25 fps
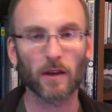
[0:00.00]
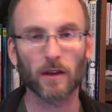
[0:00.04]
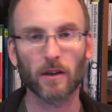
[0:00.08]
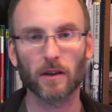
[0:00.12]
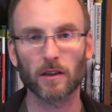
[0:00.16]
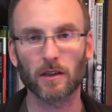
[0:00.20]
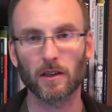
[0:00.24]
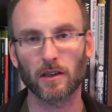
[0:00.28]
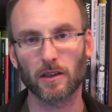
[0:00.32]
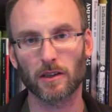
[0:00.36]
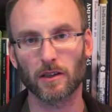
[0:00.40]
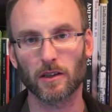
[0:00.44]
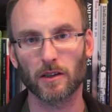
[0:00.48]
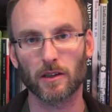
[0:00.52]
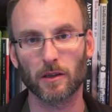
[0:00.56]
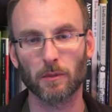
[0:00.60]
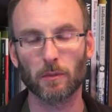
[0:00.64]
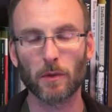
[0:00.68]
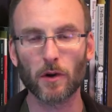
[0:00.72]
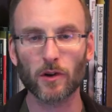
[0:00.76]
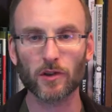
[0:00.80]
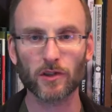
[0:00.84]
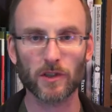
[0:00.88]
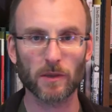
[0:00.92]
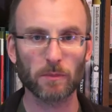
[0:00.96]
the
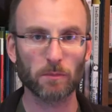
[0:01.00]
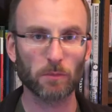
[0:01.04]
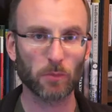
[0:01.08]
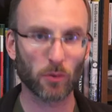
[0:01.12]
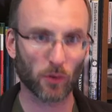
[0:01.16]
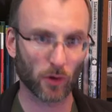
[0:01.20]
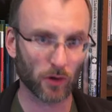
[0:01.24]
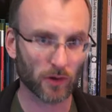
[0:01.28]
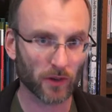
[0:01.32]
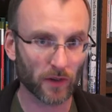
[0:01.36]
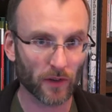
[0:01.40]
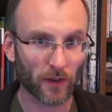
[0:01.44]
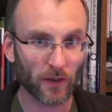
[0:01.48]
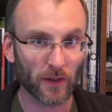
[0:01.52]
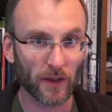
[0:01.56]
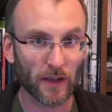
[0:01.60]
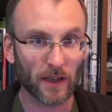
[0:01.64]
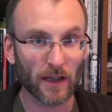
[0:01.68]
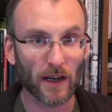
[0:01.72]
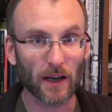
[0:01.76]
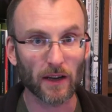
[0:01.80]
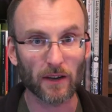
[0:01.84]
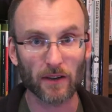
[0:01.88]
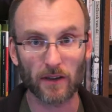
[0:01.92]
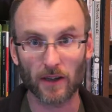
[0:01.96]
most important thing
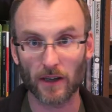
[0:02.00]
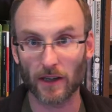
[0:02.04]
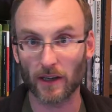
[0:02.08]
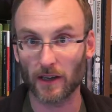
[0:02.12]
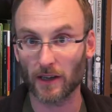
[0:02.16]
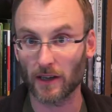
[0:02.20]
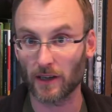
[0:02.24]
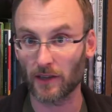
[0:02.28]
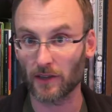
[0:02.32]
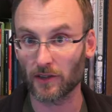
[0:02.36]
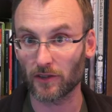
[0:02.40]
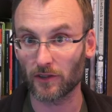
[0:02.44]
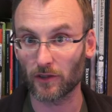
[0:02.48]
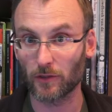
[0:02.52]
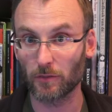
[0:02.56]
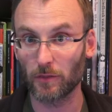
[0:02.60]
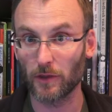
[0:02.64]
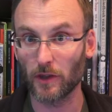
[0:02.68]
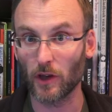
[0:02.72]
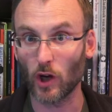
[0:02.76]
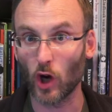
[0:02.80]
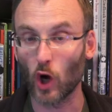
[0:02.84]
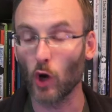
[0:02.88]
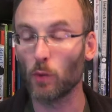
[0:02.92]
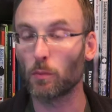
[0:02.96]
I think is to
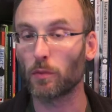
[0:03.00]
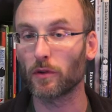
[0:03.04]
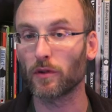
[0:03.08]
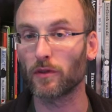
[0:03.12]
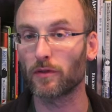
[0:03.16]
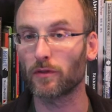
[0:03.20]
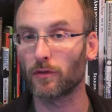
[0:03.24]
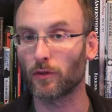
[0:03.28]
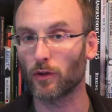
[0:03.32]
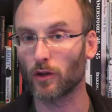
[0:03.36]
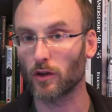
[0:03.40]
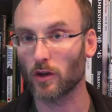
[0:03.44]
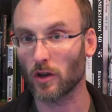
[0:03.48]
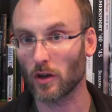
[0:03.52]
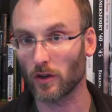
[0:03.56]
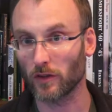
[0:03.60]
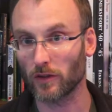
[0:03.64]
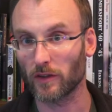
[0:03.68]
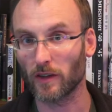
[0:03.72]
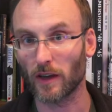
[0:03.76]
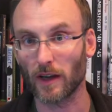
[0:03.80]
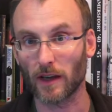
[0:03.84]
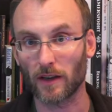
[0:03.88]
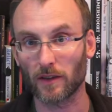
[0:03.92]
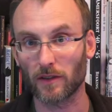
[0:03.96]
be open for
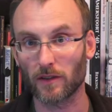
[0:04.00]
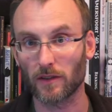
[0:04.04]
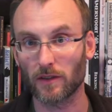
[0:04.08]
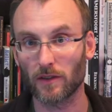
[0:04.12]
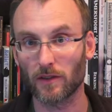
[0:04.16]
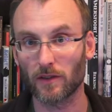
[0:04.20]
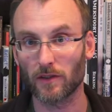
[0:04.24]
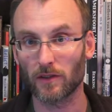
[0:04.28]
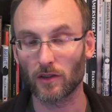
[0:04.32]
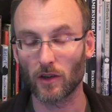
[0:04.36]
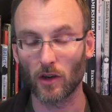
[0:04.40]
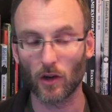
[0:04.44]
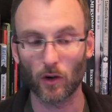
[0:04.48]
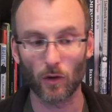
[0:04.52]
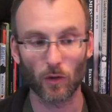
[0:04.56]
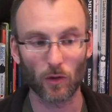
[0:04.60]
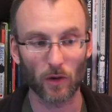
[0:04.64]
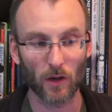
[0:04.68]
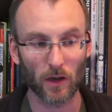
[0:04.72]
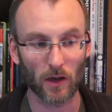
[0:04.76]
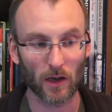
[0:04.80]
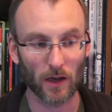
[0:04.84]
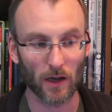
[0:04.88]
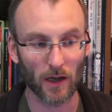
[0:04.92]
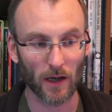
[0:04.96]
contact. So
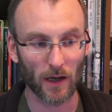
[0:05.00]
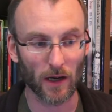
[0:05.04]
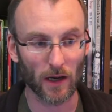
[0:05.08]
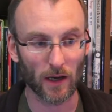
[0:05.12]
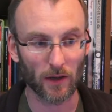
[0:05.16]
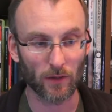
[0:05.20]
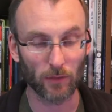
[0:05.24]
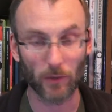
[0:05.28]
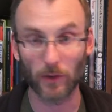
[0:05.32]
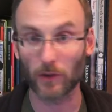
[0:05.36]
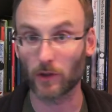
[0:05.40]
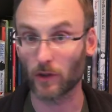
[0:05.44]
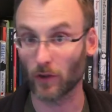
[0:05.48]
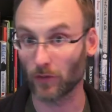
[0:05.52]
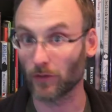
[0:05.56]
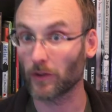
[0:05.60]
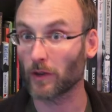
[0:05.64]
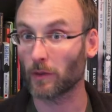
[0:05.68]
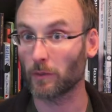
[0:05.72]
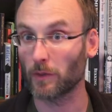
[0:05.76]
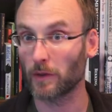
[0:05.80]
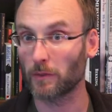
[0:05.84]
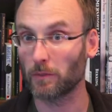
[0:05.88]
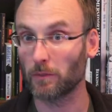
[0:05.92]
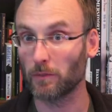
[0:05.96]
with
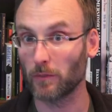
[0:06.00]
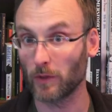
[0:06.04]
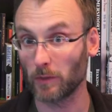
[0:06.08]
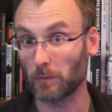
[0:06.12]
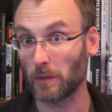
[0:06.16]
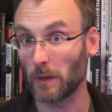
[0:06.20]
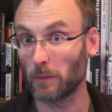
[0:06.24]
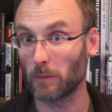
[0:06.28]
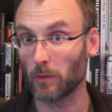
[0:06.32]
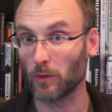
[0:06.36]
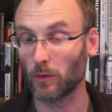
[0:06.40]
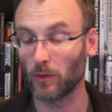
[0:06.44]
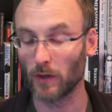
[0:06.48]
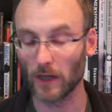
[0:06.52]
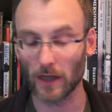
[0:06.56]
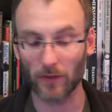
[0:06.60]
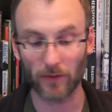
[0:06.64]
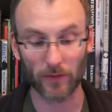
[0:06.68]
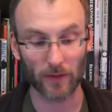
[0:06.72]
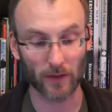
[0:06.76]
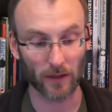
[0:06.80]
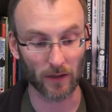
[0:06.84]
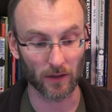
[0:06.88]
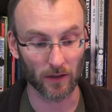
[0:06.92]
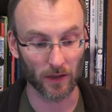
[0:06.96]
contact with people who live
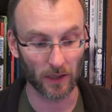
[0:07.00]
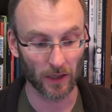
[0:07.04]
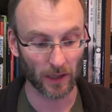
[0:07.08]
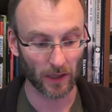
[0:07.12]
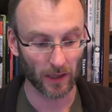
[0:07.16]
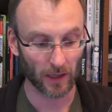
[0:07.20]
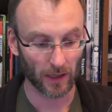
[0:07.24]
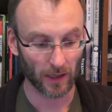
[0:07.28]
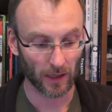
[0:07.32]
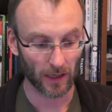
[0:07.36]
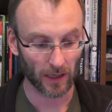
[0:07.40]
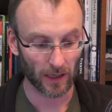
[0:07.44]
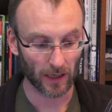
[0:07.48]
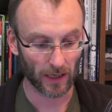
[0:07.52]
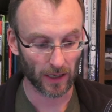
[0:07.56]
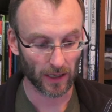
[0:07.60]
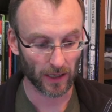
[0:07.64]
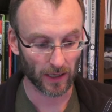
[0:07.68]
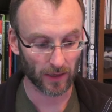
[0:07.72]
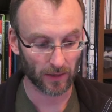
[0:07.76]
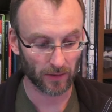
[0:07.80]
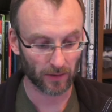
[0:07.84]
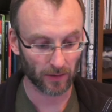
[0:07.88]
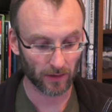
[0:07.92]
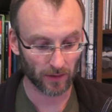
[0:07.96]
there.
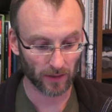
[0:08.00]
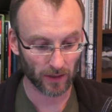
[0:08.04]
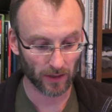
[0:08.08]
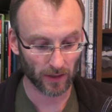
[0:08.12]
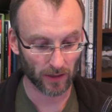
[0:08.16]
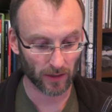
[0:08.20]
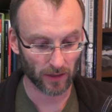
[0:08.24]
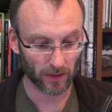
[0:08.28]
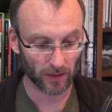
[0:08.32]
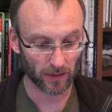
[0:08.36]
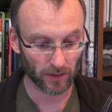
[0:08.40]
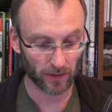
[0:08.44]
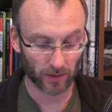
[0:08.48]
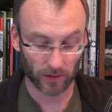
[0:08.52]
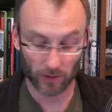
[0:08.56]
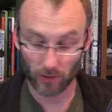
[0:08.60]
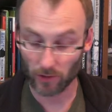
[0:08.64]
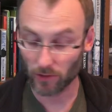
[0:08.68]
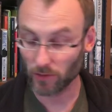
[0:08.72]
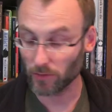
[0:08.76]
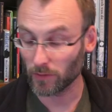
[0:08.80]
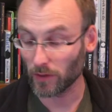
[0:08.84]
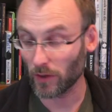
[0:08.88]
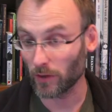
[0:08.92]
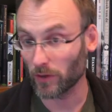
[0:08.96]
And
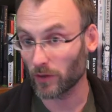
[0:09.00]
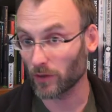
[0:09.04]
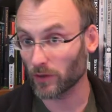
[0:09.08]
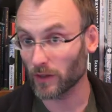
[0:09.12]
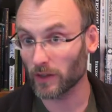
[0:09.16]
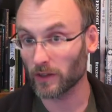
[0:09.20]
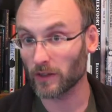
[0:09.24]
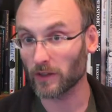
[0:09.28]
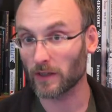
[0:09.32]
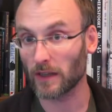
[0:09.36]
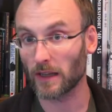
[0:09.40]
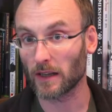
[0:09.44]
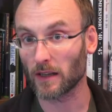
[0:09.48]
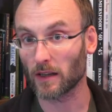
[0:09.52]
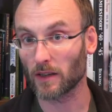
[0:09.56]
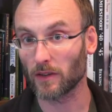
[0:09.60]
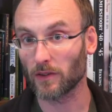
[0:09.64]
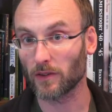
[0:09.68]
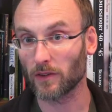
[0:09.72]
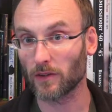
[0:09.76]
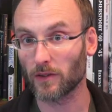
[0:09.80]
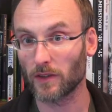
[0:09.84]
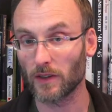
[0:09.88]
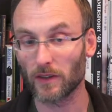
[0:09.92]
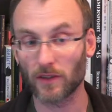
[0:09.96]
you know, you're in the
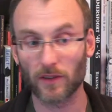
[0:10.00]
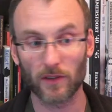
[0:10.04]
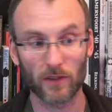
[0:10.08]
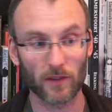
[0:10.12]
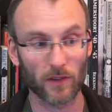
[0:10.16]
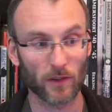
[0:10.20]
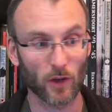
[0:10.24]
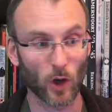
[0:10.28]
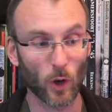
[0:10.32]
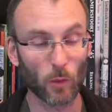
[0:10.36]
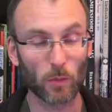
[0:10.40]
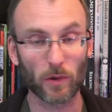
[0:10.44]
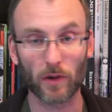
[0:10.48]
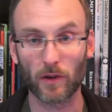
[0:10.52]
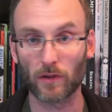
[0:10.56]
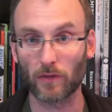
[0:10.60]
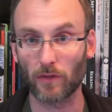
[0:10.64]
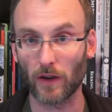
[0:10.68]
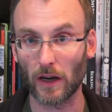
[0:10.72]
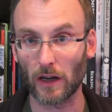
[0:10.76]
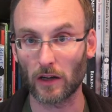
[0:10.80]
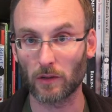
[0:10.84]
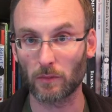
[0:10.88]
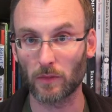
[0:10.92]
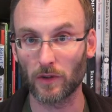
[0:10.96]
Netherlands, this is an open
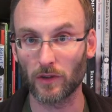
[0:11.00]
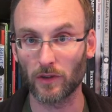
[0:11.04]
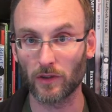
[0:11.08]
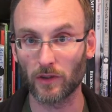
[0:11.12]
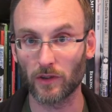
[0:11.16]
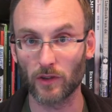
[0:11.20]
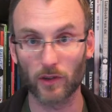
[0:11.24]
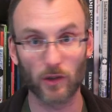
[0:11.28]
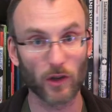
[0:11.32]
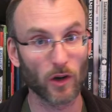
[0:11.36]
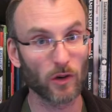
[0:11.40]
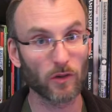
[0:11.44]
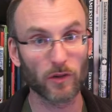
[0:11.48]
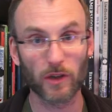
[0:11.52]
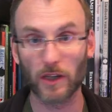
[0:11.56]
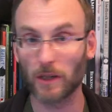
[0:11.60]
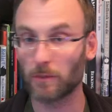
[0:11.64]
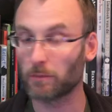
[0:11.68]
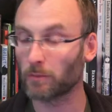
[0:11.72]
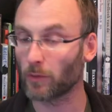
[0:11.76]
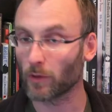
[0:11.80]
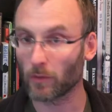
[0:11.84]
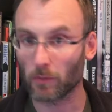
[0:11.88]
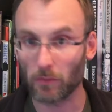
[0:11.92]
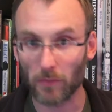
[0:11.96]
environment, you don't
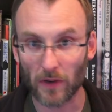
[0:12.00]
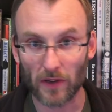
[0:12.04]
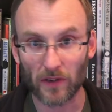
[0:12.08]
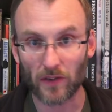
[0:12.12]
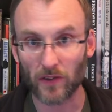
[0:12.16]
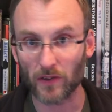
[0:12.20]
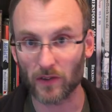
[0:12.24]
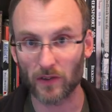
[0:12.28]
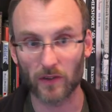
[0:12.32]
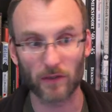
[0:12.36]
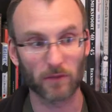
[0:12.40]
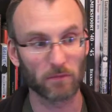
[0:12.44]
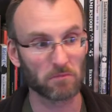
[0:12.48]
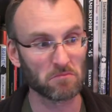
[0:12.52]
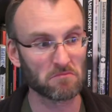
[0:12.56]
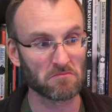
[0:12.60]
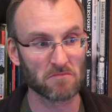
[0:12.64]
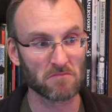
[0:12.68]
need permission